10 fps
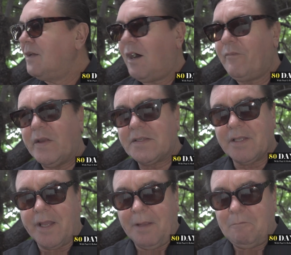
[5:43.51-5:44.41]

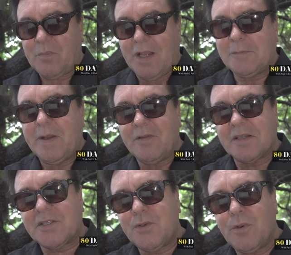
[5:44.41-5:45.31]
obviously has been
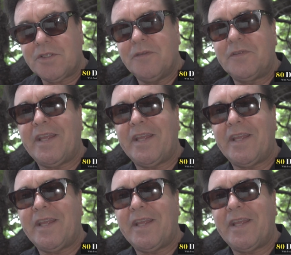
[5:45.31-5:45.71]
the source of